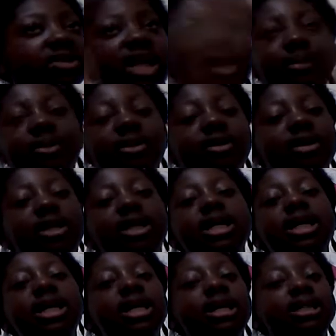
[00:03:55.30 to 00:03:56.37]
neighborhood
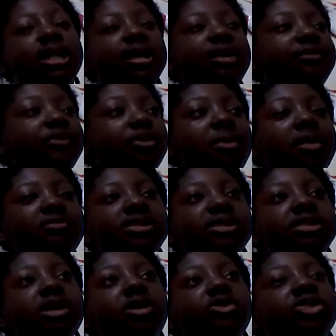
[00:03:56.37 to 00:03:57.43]
in like a few months or
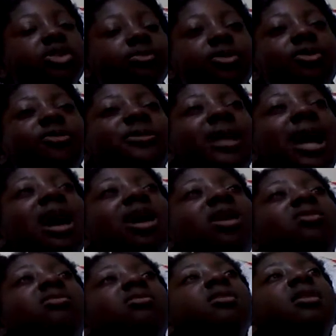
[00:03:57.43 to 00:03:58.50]
so she moved
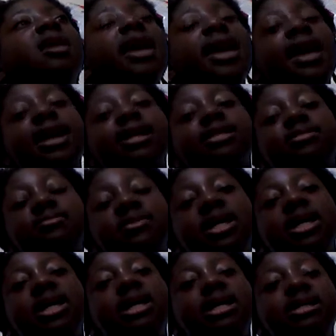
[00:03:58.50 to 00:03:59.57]
out and
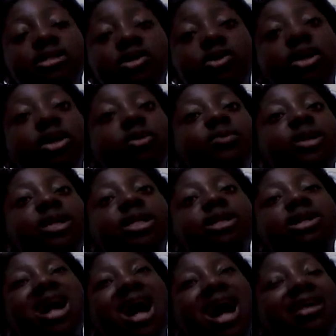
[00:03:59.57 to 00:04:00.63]
me and zoda we
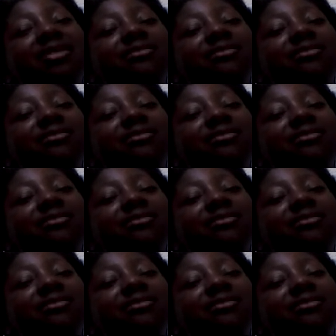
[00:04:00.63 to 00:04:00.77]
kind